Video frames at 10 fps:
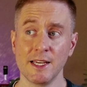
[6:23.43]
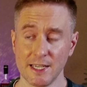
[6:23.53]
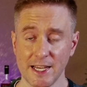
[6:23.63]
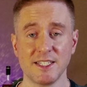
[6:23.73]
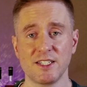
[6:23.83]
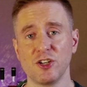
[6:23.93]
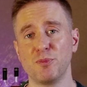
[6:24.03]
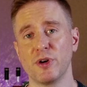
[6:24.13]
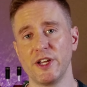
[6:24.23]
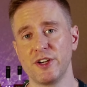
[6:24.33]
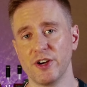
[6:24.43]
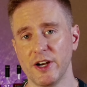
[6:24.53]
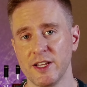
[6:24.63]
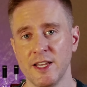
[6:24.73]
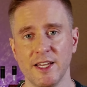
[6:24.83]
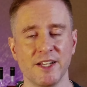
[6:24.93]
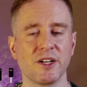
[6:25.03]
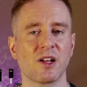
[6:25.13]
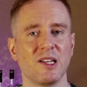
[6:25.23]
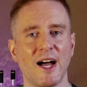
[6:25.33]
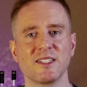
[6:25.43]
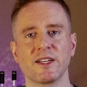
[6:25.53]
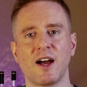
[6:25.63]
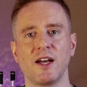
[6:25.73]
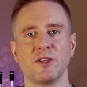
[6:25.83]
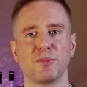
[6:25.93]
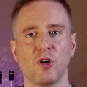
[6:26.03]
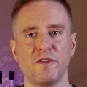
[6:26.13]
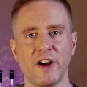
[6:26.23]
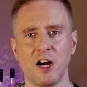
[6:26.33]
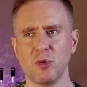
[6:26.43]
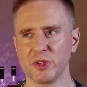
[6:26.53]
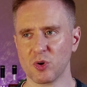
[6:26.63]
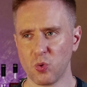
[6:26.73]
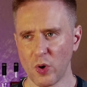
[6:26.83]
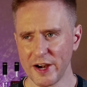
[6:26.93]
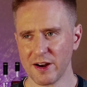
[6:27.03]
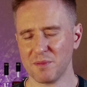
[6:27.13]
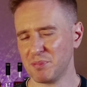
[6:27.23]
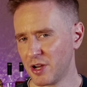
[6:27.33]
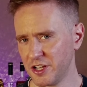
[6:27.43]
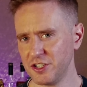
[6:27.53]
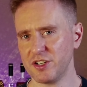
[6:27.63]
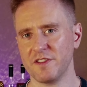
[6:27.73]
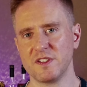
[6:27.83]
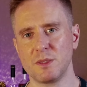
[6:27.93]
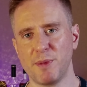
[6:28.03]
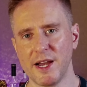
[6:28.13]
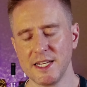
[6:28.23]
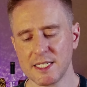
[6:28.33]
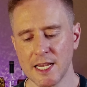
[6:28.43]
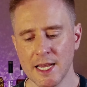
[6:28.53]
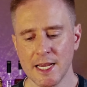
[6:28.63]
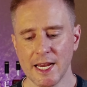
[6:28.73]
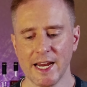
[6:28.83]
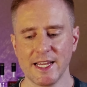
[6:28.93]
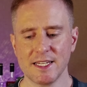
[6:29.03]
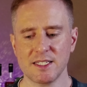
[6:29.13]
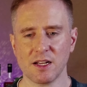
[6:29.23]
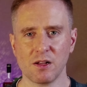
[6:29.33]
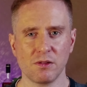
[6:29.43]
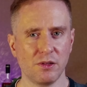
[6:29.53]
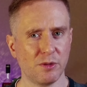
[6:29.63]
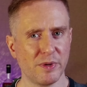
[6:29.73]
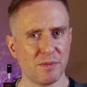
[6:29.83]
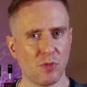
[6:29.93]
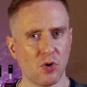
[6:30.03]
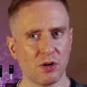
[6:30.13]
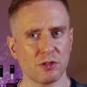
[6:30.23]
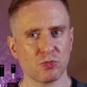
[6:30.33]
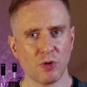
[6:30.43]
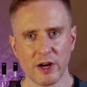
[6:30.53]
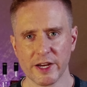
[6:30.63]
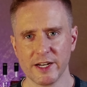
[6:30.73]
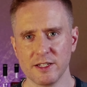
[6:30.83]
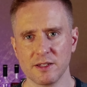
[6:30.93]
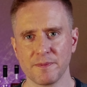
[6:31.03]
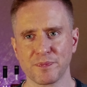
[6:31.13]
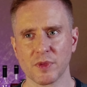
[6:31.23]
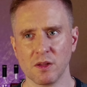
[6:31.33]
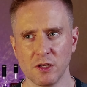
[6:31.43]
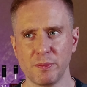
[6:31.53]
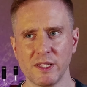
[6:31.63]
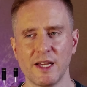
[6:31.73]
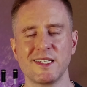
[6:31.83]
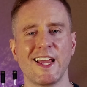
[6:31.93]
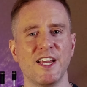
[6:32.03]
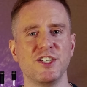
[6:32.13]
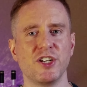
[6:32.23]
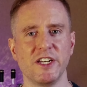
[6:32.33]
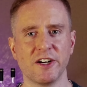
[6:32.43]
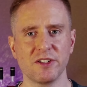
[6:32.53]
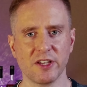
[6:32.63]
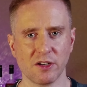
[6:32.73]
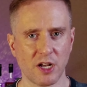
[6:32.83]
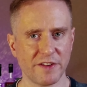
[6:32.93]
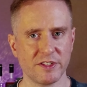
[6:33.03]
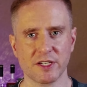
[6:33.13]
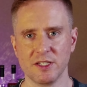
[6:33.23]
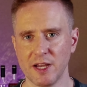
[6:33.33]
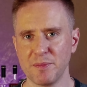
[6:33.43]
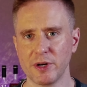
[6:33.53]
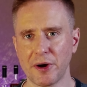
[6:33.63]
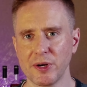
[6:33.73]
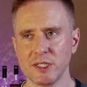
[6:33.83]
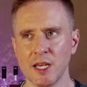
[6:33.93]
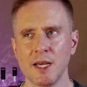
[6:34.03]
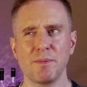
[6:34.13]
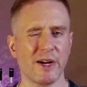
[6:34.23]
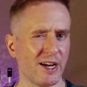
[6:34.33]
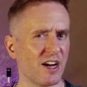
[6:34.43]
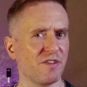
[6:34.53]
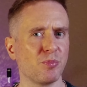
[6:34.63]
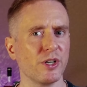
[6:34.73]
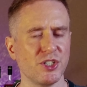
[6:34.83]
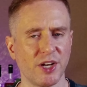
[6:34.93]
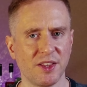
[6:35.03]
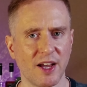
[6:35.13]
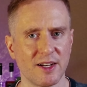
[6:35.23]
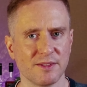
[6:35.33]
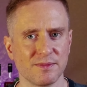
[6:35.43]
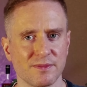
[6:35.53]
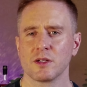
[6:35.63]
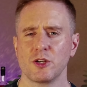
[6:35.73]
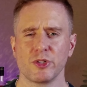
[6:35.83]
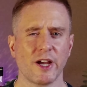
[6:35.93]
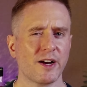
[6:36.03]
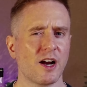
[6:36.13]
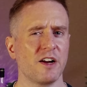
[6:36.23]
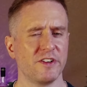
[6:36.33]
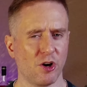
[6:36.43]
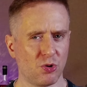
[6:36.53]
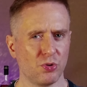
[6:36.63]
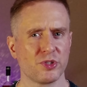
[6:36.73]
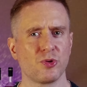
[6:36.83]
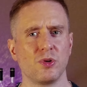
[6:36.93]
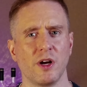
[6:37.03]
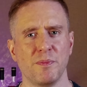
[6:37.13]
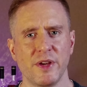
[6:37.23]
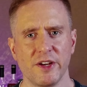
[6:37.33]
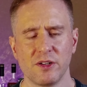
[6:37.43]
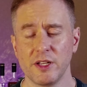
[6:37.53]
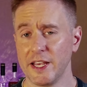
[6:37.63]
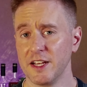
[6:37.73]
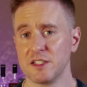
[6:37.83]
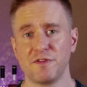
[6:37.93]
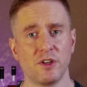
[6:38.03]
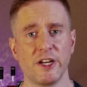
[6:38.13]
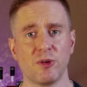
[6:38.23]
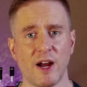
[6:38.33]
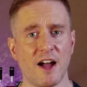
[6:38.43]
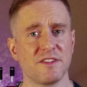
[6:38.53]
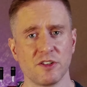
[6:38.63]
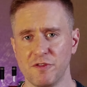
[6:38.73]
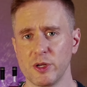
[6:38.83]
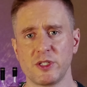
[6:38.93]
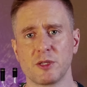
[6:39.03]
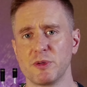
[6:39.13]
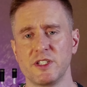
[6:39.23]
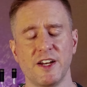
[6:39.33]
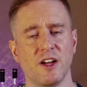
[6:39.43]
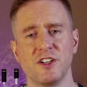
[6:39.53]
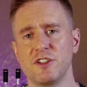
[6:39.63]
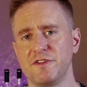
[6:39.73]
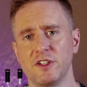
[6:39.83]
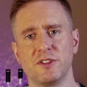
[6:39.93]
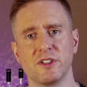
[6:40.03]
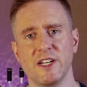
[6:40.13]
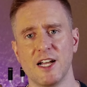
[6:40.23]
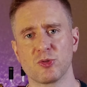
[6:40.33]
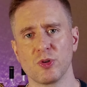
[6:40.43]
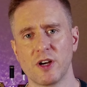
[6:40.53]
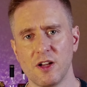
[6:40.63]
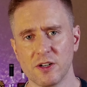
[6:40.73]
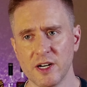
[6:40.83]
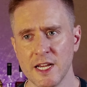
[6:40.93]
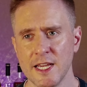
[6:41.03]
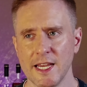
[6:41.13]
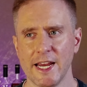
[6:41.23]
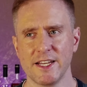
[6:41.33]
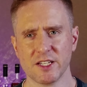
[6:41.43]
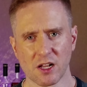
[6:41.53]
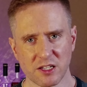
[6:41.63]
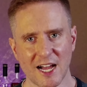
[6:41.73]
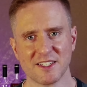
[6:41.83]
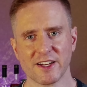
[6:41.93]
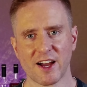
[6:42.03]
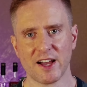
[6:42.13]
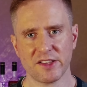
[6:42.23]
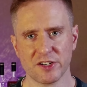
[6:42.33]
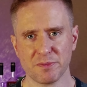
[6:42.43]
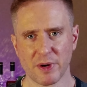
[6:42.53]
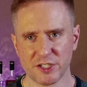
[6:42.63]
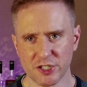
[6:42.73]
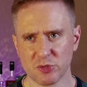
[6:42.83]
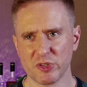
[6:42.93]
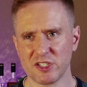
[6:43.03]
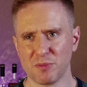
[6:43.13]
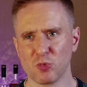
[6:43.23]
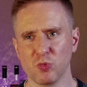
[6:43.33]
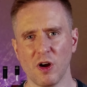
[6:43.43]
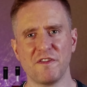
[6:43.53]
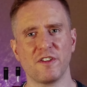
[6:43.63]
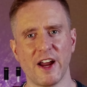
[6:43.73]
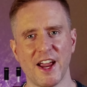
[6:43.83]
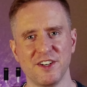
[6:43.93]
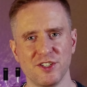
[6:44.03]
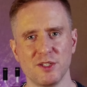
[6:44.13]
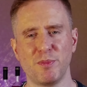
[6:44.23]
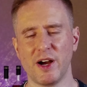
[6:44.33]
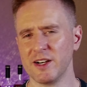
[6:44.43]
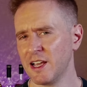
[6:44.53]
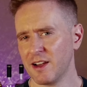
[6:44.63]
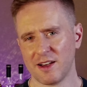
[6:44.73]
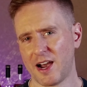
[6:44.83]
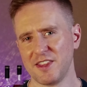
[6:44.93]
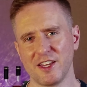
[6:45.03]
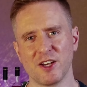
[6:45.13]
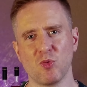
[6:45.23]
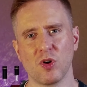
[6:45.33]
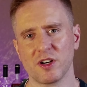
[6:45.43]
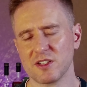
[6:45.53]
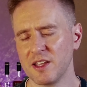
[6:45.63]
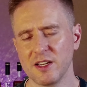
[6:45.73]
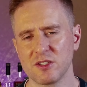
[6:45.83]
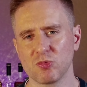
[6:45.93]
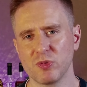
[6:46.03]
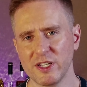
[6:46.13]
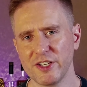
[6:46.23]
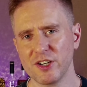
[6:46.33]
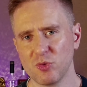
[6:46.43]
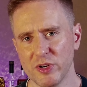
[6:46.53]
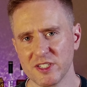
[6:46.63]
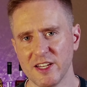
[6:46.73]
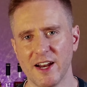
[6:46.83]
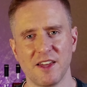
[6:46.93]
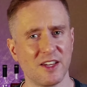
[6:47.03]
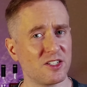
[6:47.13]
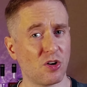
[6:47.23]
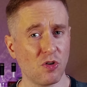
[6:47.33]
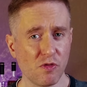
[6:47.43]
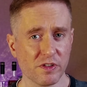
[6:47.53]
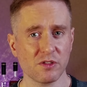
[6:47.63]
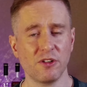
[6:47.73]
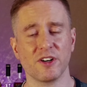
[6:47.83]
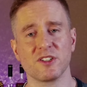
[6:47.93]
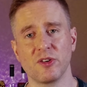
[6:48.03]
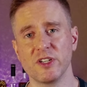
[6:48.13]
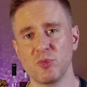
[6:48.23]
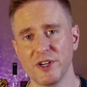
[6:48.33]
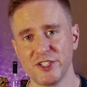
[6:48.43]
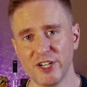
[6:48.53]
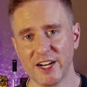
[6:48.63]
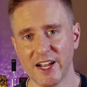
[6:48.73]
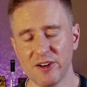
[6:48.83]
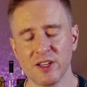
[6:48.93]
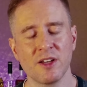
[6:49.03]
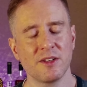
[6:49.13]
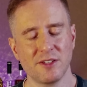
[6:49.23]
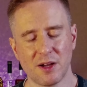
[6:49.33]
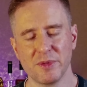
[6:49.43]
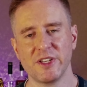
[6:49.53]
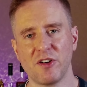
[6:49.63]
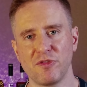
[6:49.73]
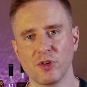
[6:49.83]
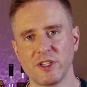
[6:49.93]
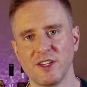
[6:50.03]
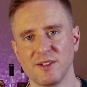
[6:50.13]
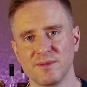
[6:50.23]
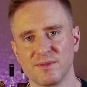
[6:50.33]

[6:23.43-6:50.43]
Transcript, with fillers: It's still pretty good. It's a classic Highland profile with quite a punch of spice. It is a little bit more rugged, a little bit less engineered than a lot of its contemporaries, but I kind of appreciate that. So it's got kind of an old school appeal. It's fully craft, so 46% non-chill filtered natural color. It is a classic Highlander, but just with some rougher edges, but I think it works. I think it's a really good whiskey and I think it's overlooked. So it is one to check out, Tomintoul 14.